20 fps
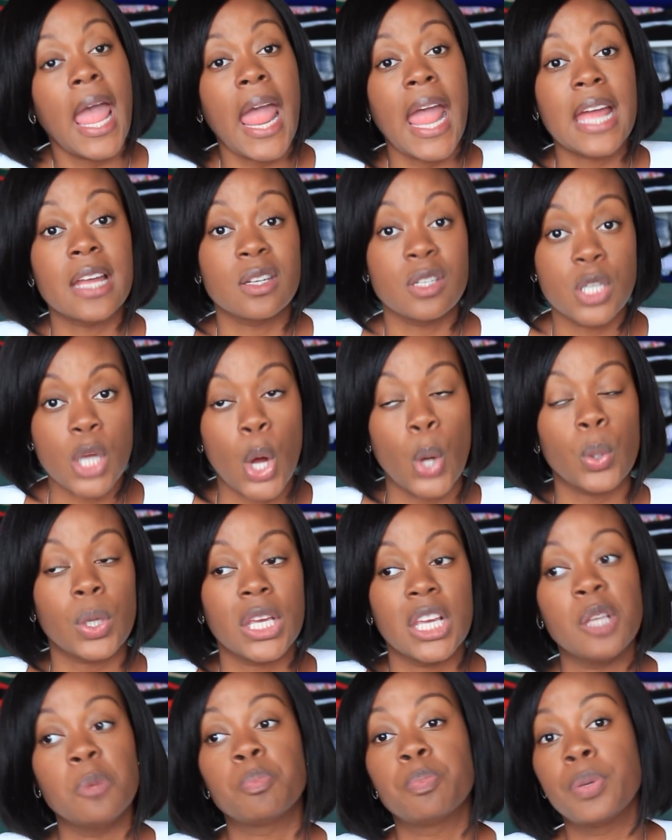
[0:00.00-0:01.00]
and don't
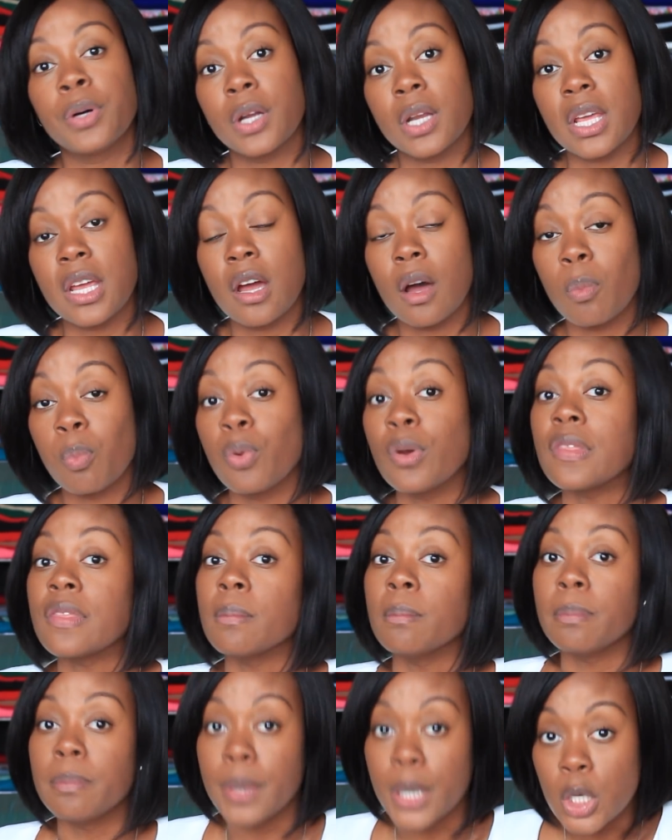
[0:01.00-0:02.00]
keep putting up with
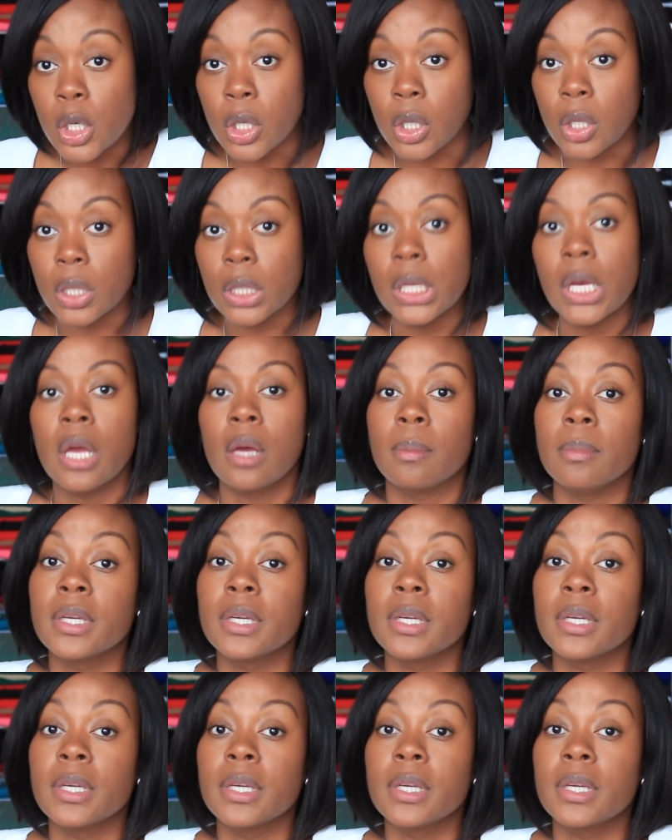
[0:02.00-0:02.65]
bull